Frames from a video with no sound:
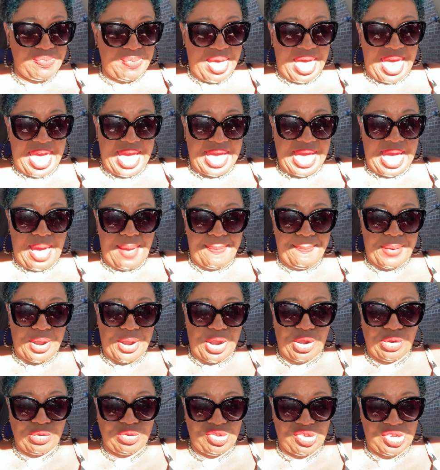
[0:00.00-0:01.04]
bag I
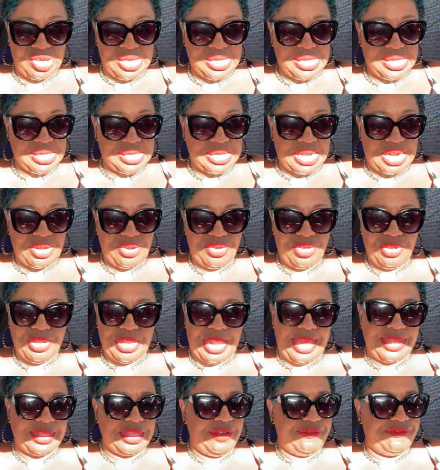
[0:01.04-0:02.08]
purchased. I know you
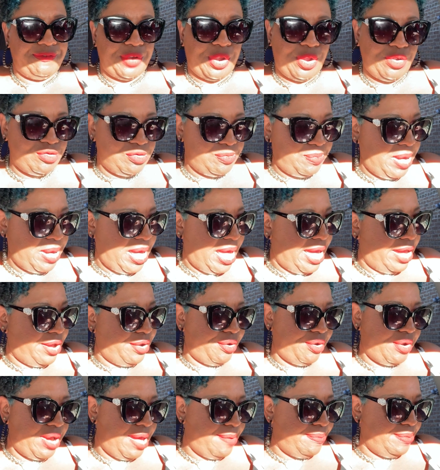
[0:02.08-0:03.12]
like the first bag,
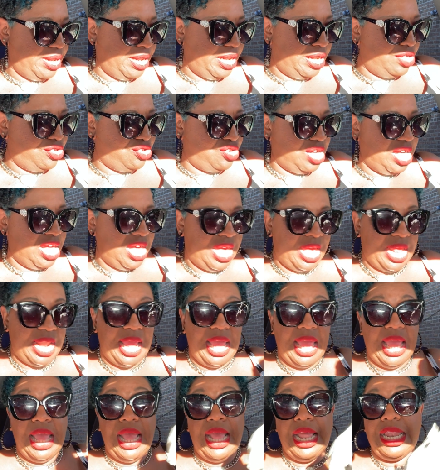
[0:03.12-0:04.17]
girl. How did you get?
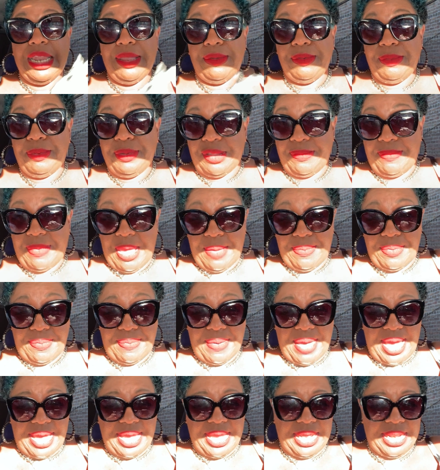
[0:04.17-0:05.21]
and put the paper
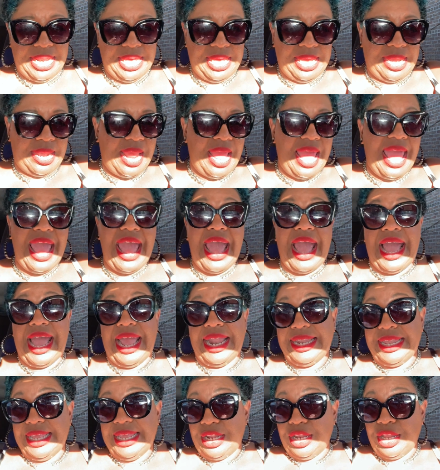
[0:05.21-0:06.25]
back in here. I
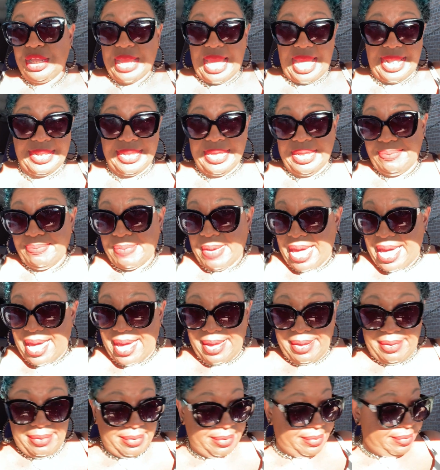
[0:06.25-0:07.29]
didn't I didn't
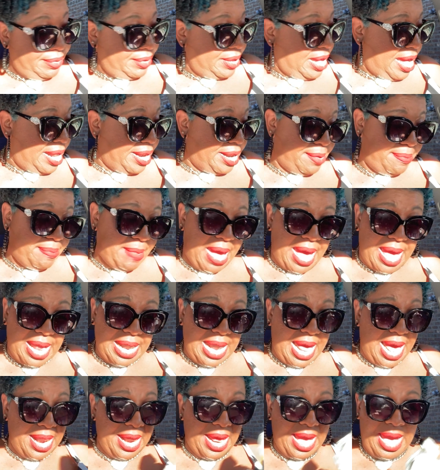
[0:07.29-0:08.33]
buy I didn't buy a
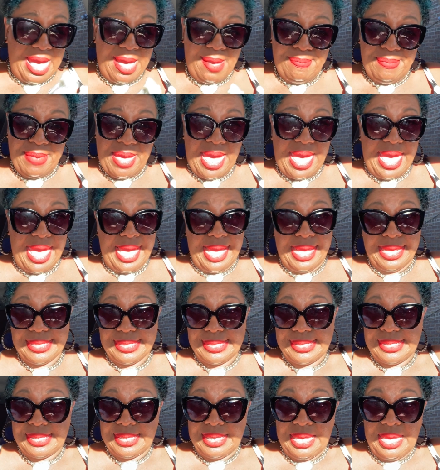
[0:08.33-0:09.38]
lot of
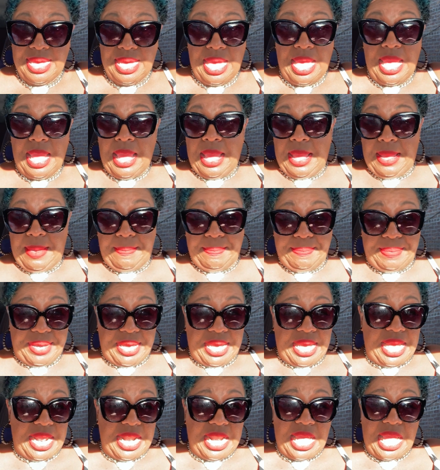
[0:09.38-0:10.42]
handbags.
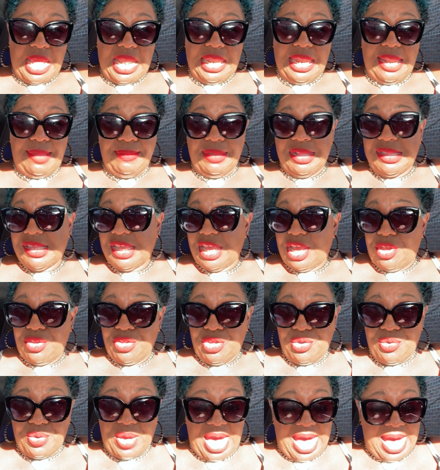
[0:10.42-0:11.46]
But let me tell
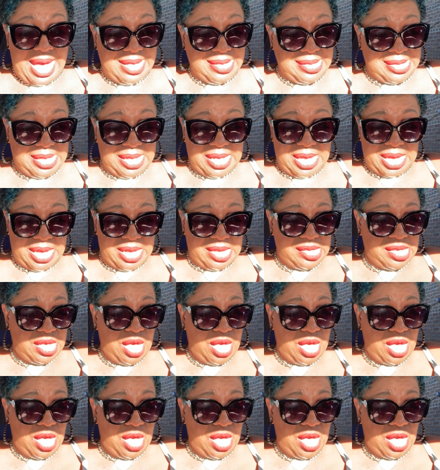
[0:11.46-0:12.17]
you guys this.